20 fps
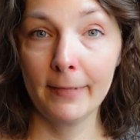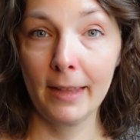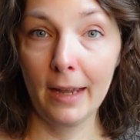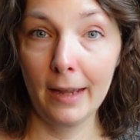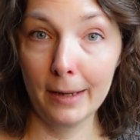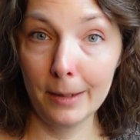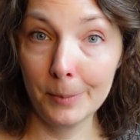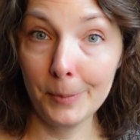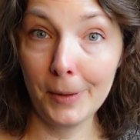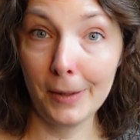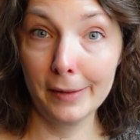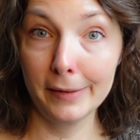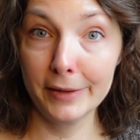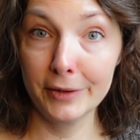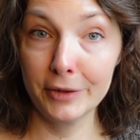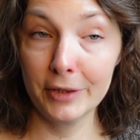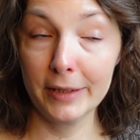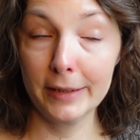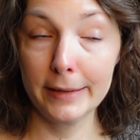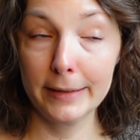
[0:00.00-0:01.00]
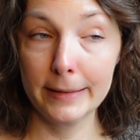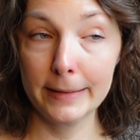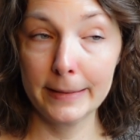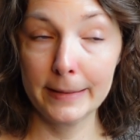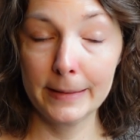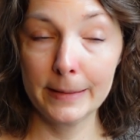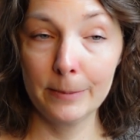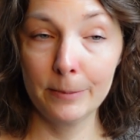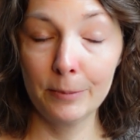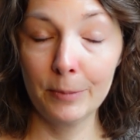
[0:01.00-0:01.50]

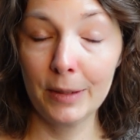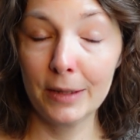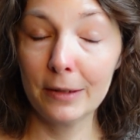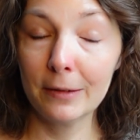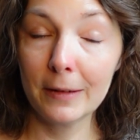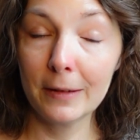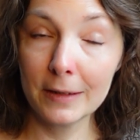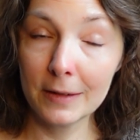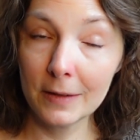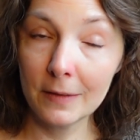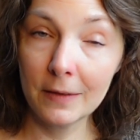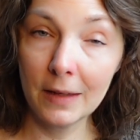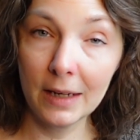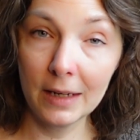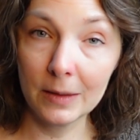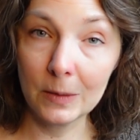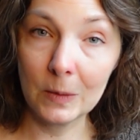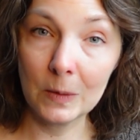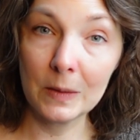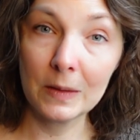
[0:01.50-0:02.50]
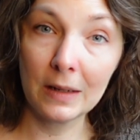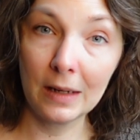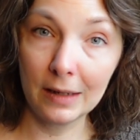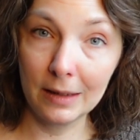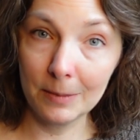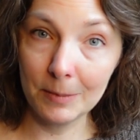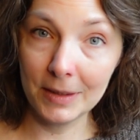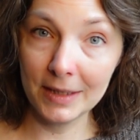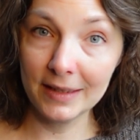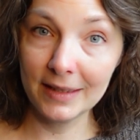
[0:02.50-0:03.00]
apologize, but the rest of the house was kind
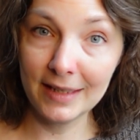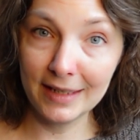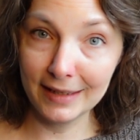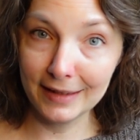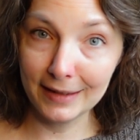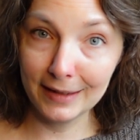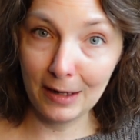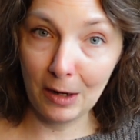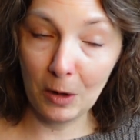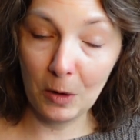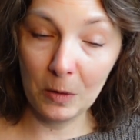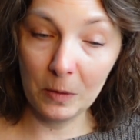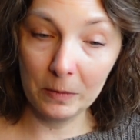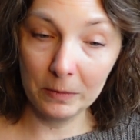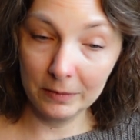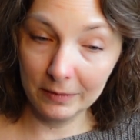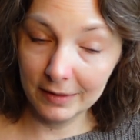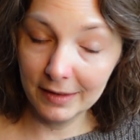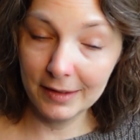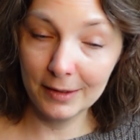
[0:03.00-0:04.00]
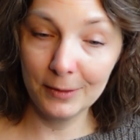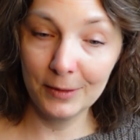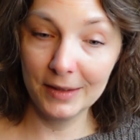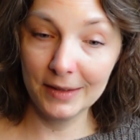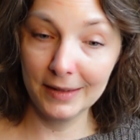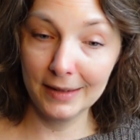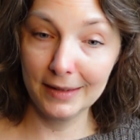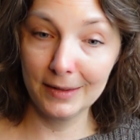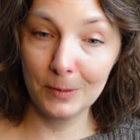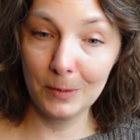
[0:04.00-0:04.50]
of busy, so
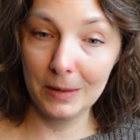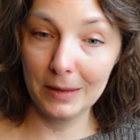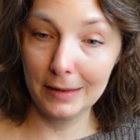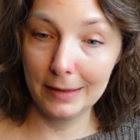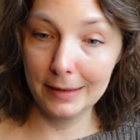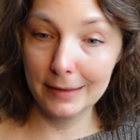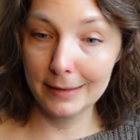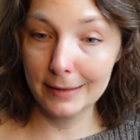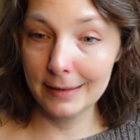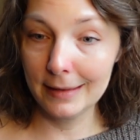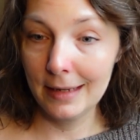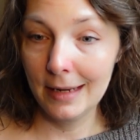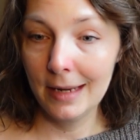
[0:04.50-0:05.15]
this is what it is.